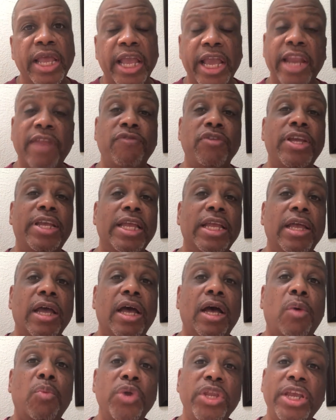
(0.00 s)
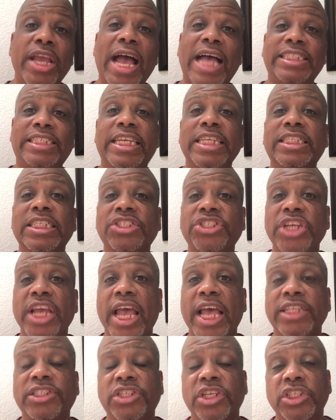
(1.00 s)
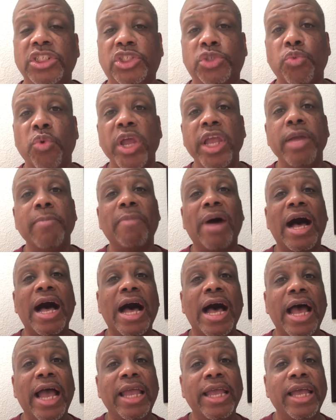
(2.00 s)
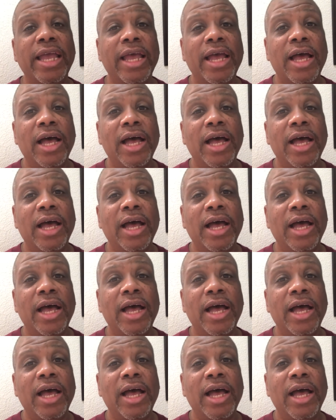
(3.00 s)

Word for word: And if you, when you guys get the chance, swing by.